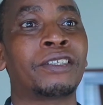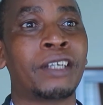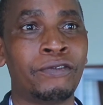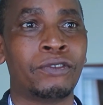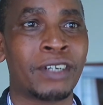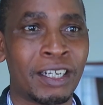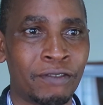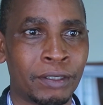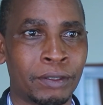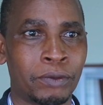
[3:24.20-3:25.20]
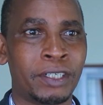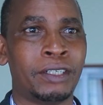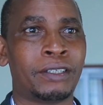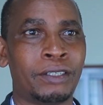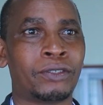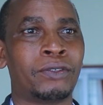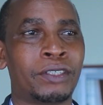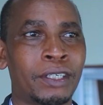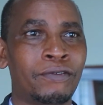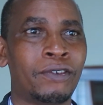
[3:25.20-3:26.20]
safe driving. We insist on
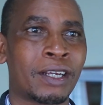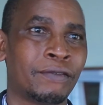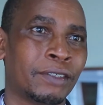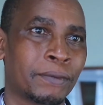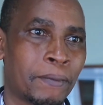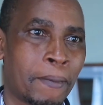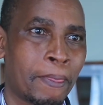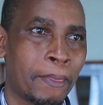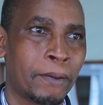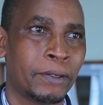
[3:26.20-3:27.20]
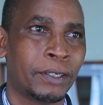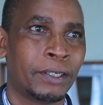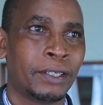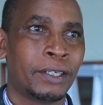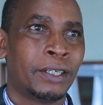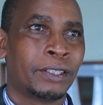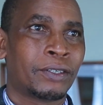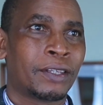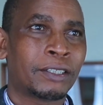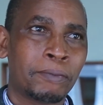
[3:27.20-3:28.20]
safe driving.
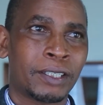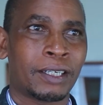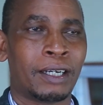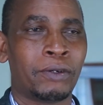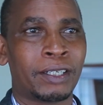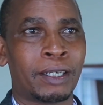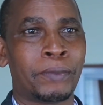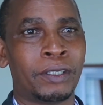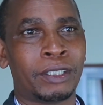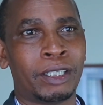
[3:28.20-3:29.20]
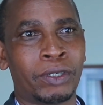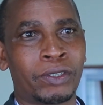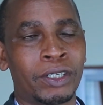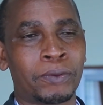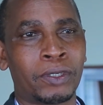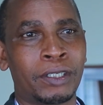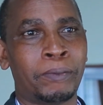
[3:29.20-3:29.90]
So that's basically what happens in our transport